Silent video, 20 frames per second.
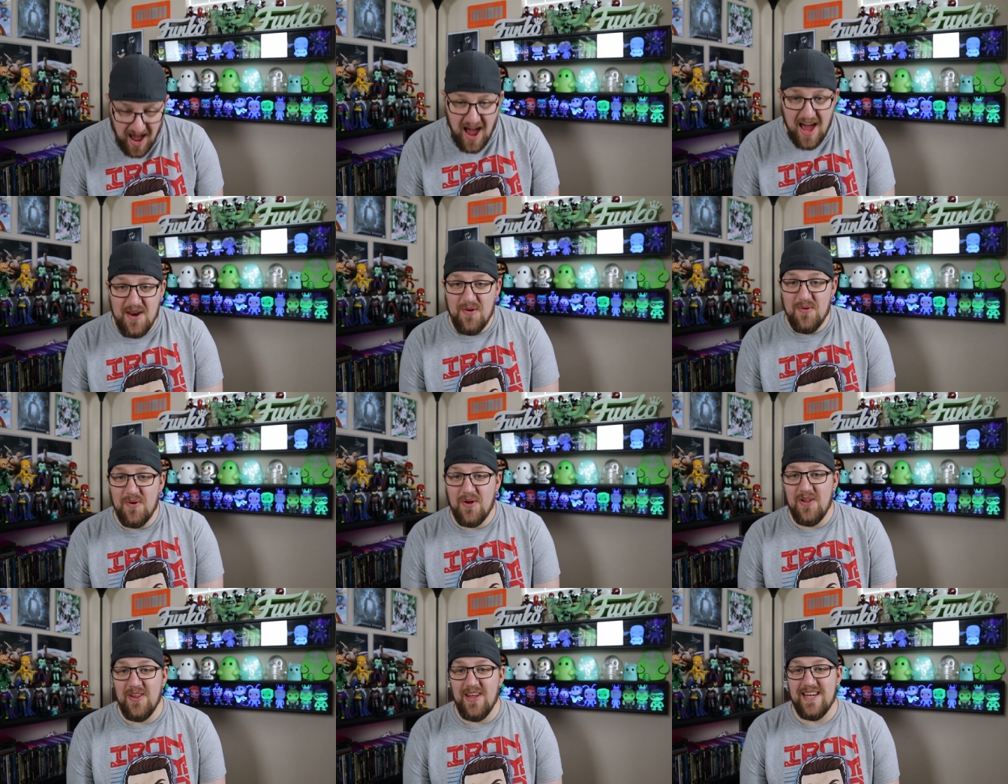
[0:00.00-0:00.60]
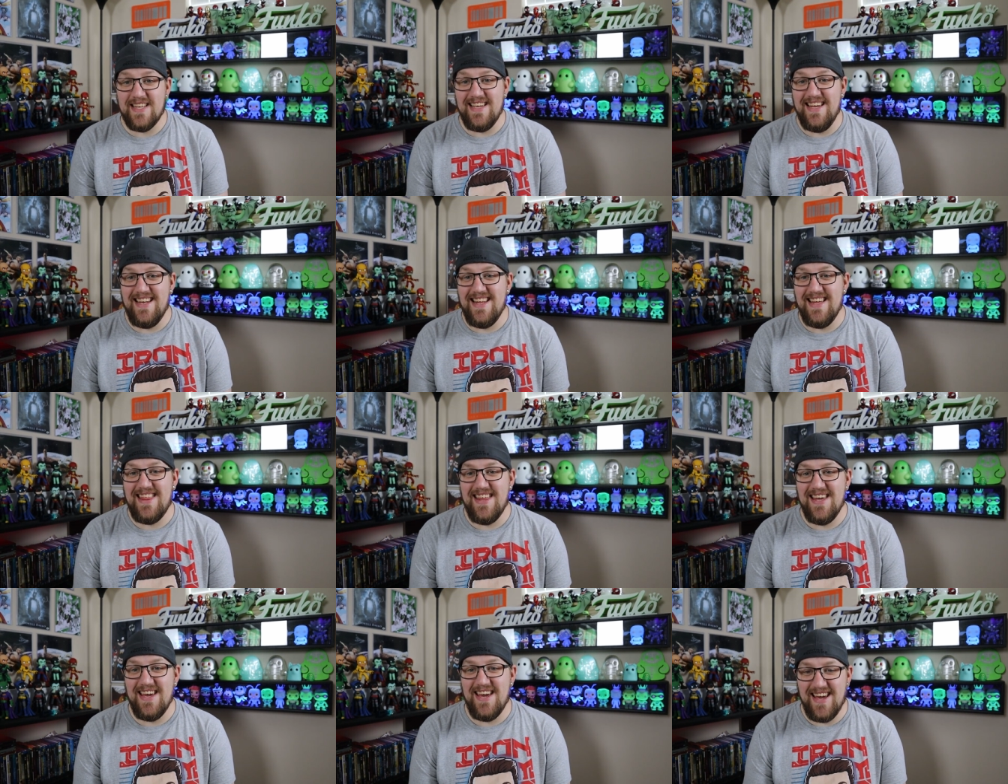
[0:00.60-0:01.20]
I don't collect
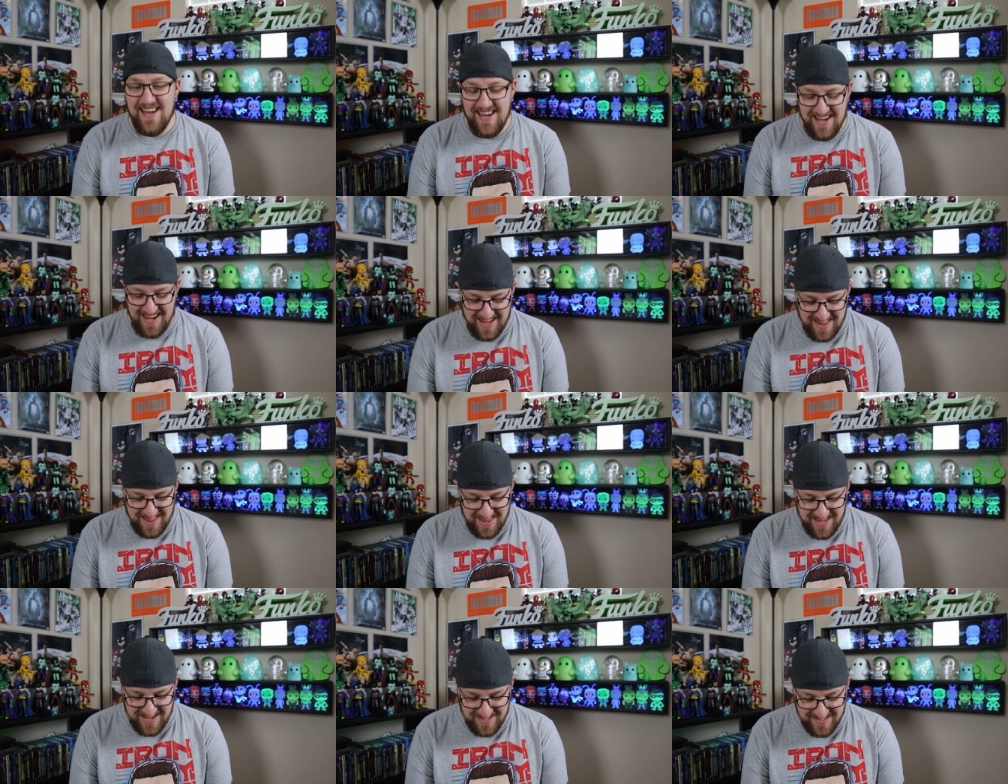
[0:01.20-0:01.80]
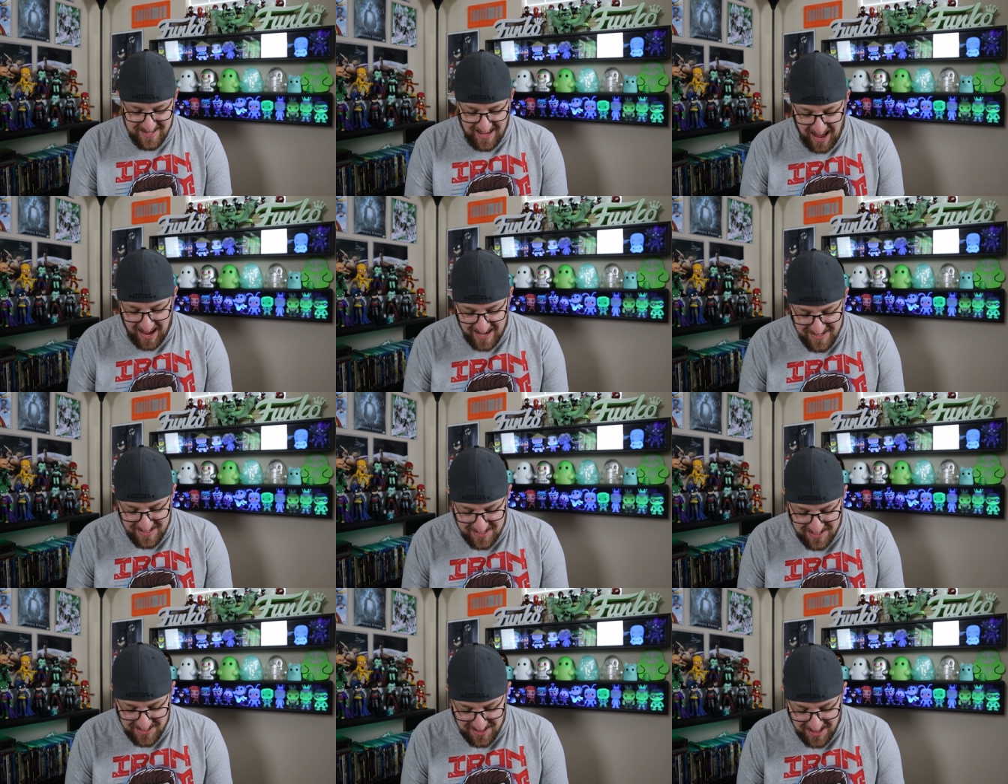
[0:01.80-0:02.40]
anything in this. I
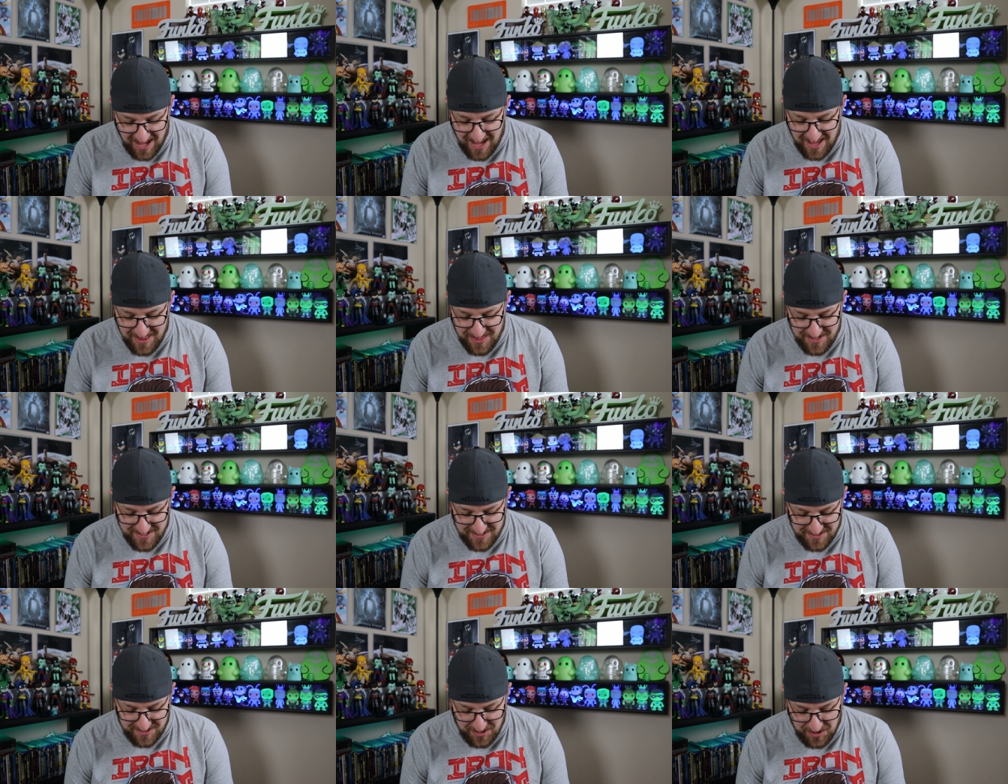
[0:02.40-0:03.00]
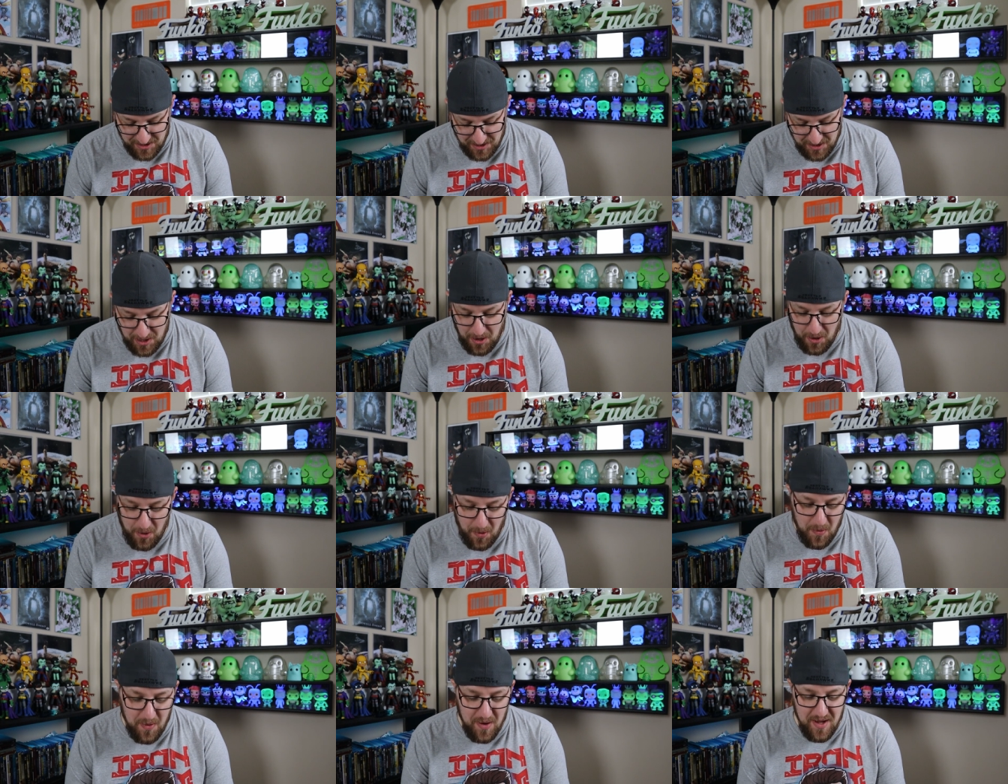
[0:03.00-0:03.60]
just thought this
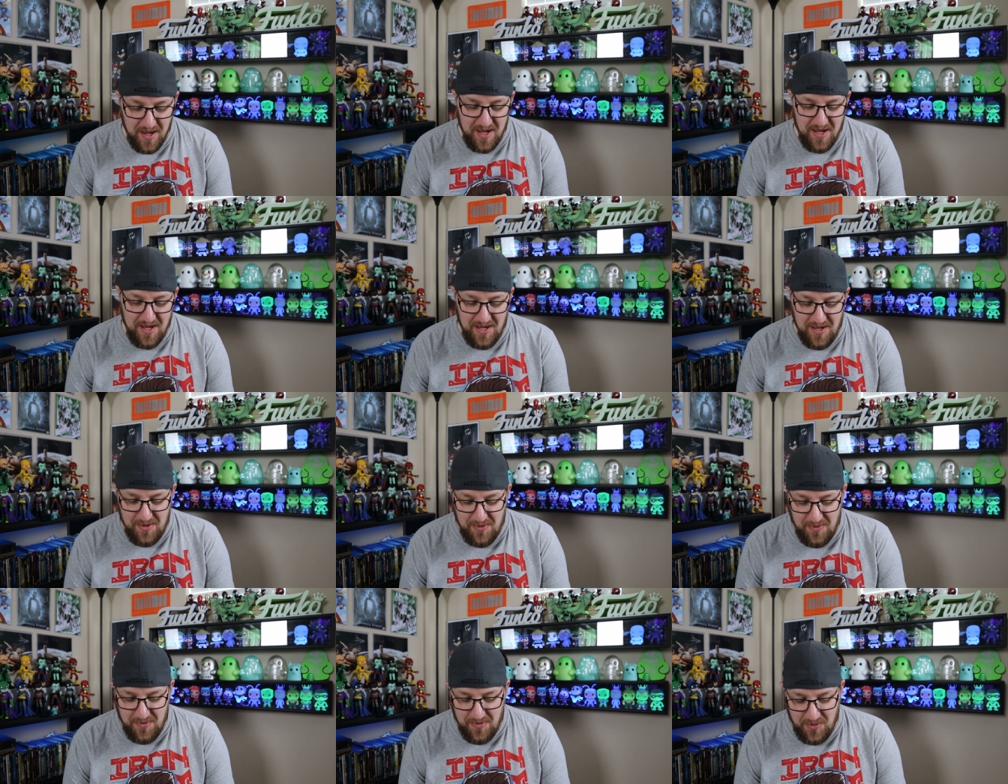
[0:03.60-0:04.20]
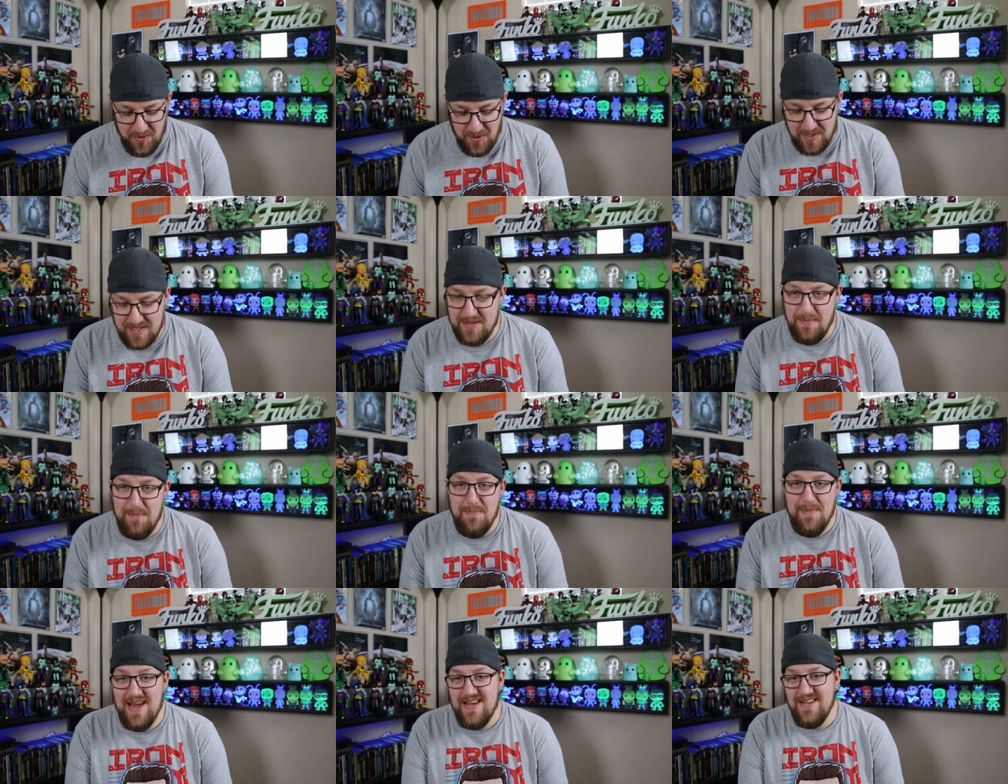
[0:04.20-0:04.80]
glow looked
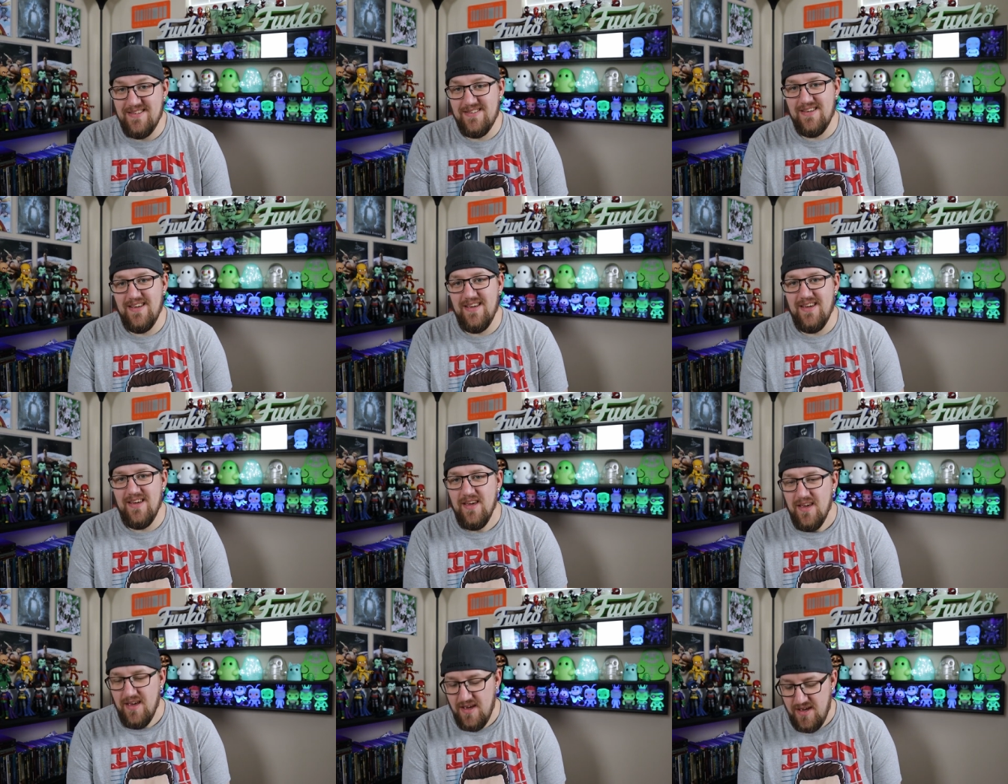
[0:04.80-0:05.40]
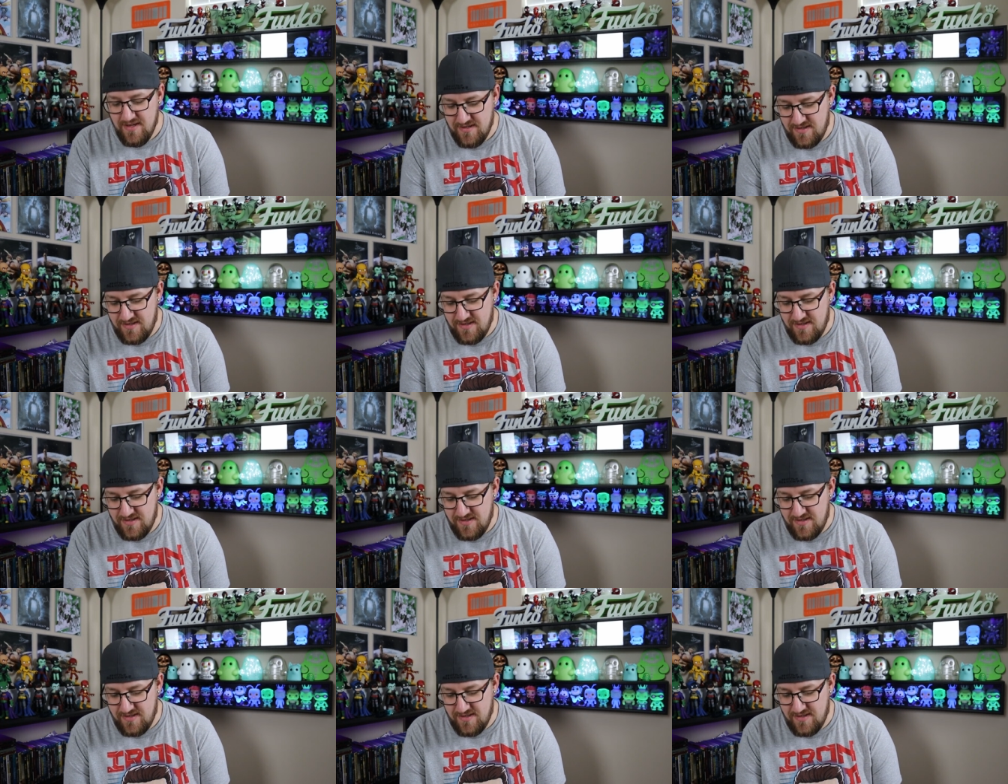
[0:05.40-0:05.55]
amazing.